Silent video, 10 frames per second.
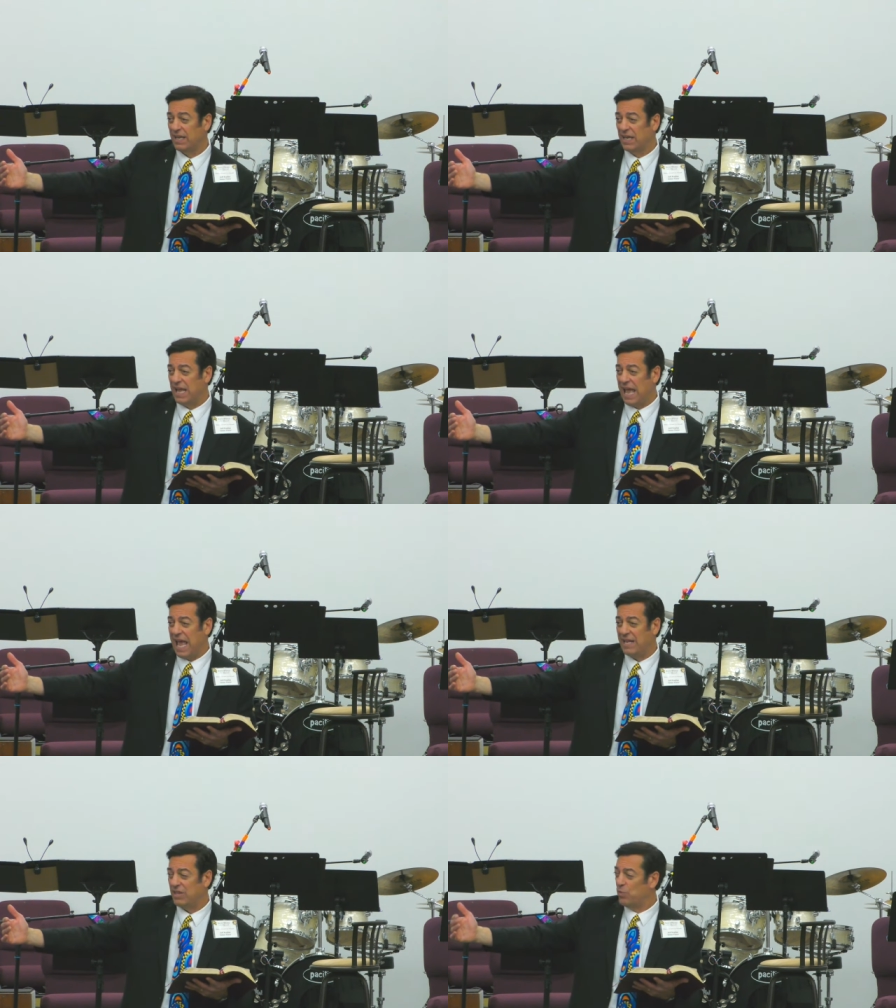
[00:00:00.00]

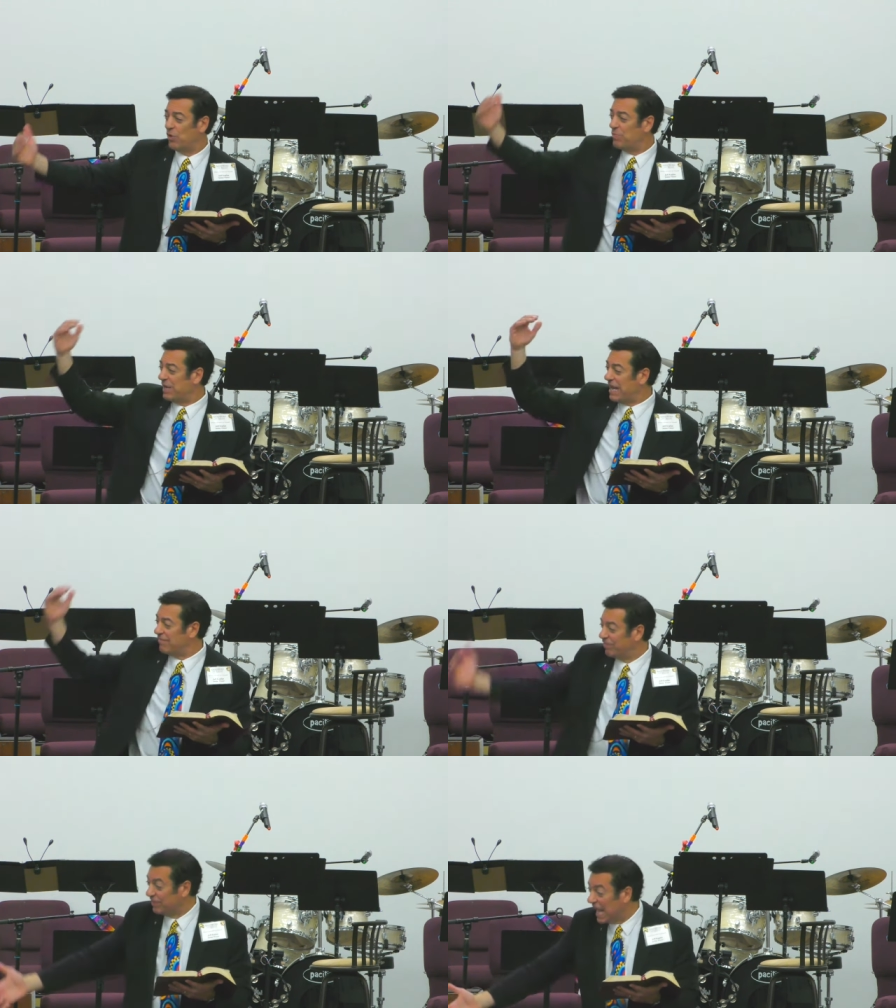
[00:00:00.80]
And the Word became
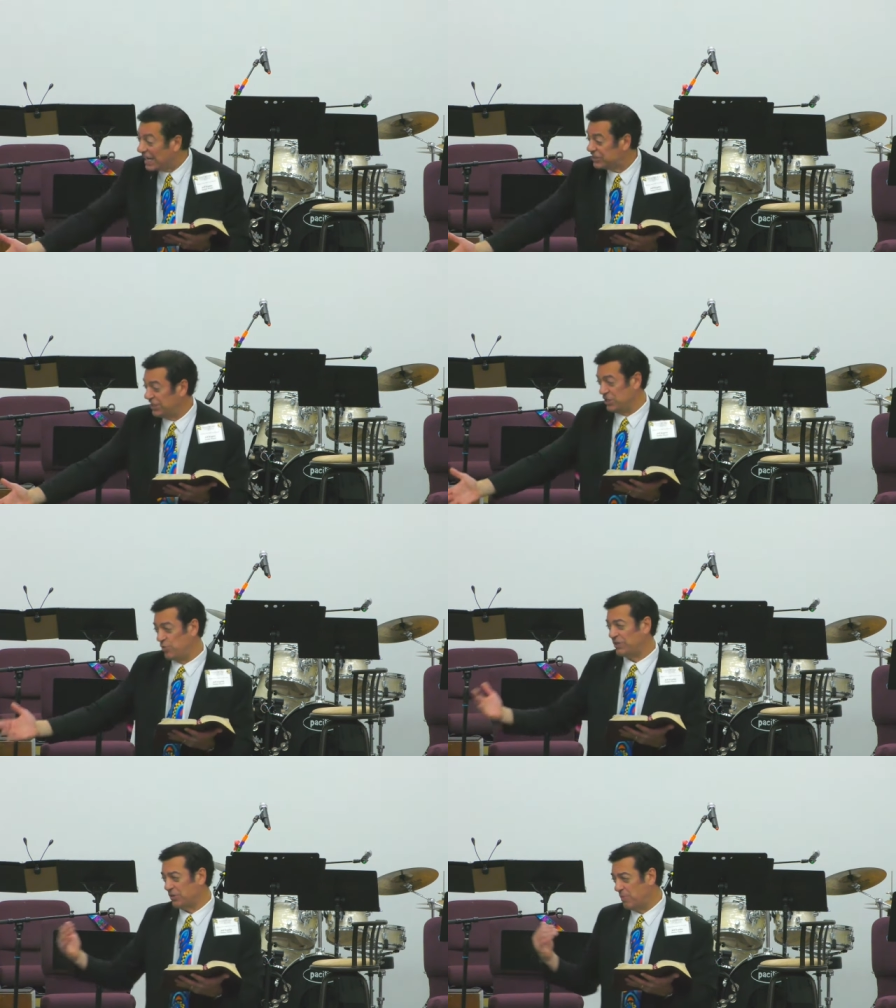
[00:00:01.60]
flesh and
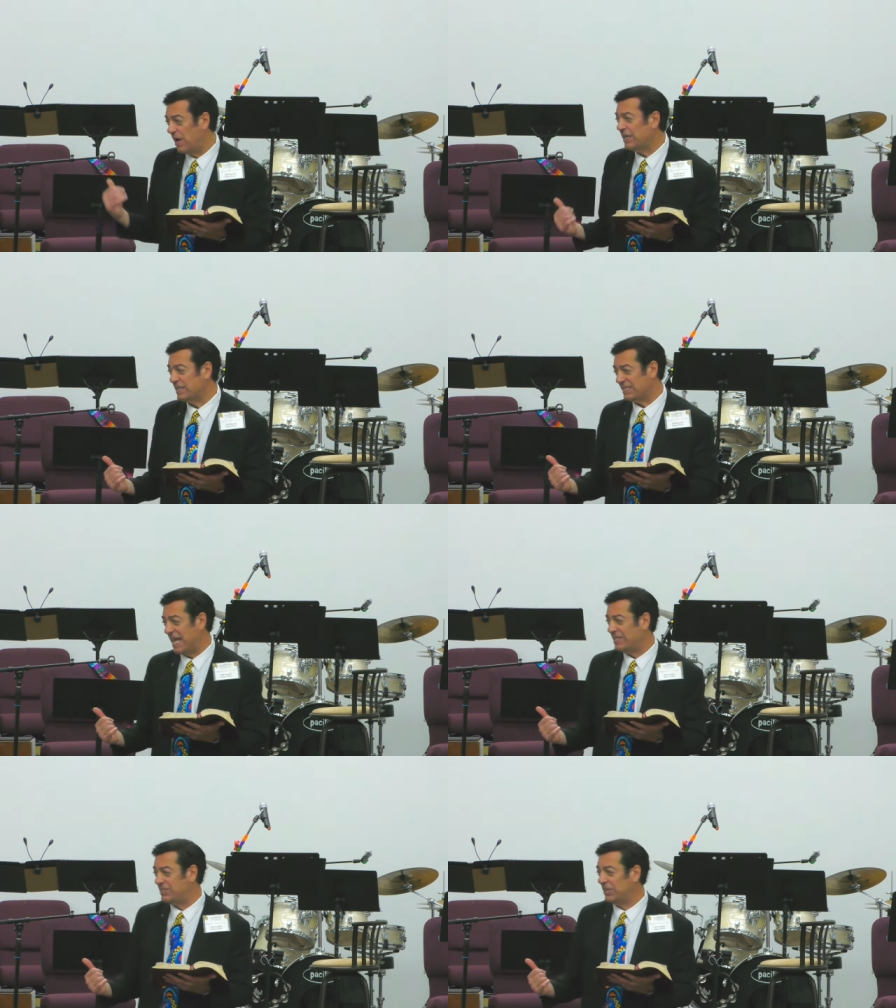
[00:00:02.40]
dwelt among us. That
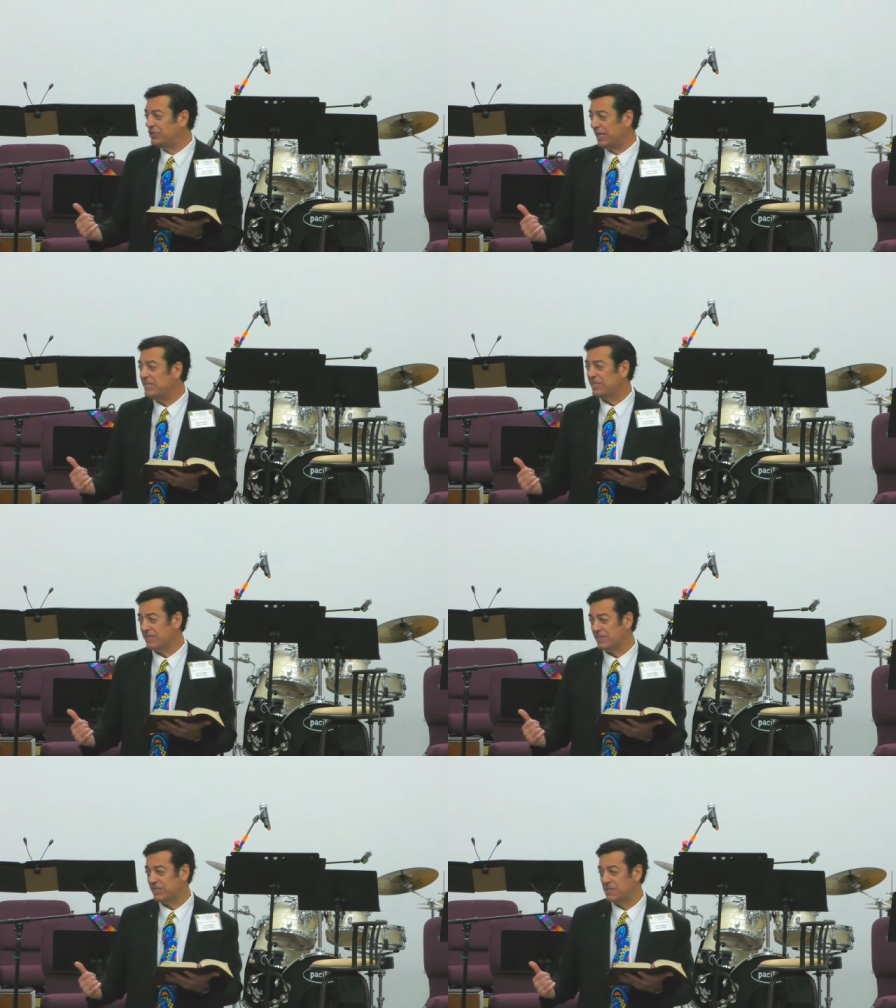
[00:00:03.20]
is
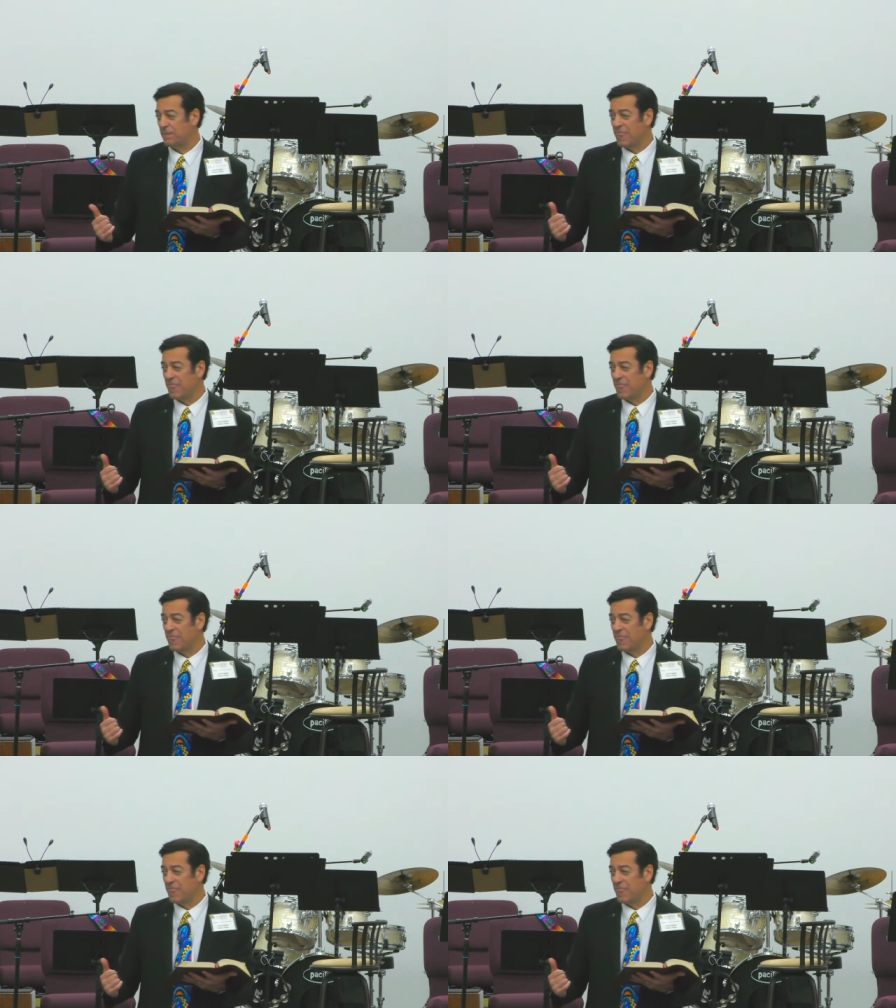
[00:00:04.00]
Jesus.